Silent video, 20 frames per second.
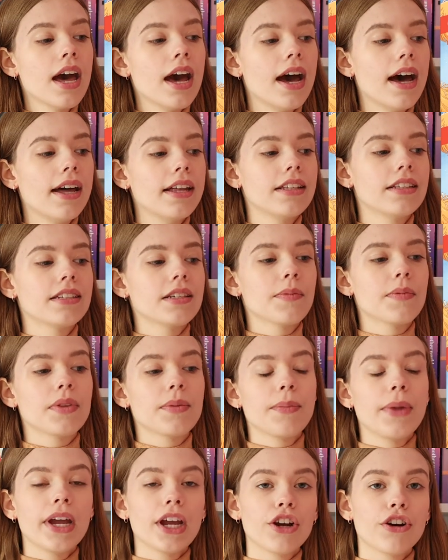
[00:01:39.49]
and some of the
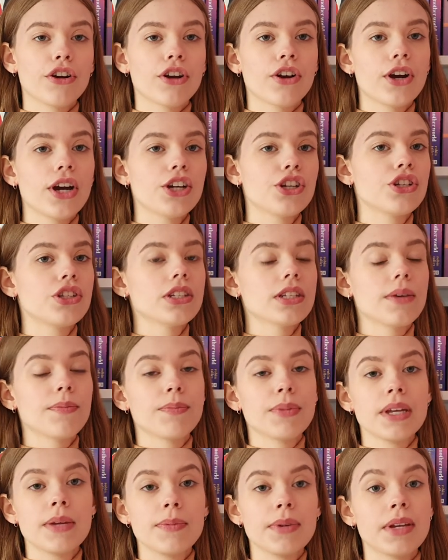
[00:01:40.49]
microaggressions that
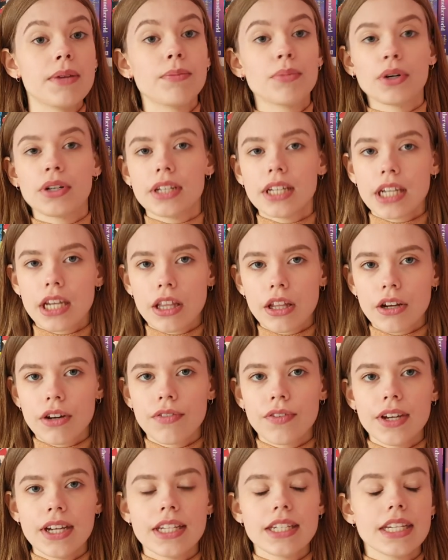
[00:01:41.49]
BB in particular
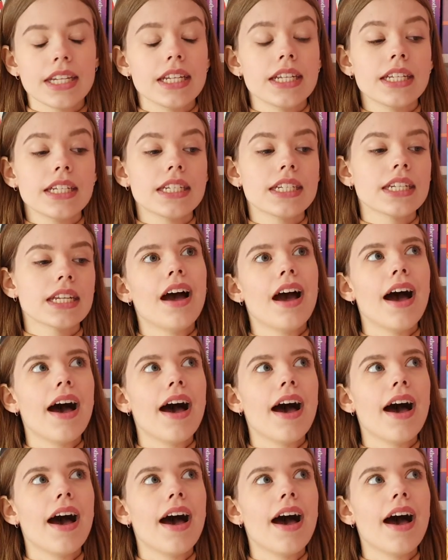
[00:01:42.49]
faces.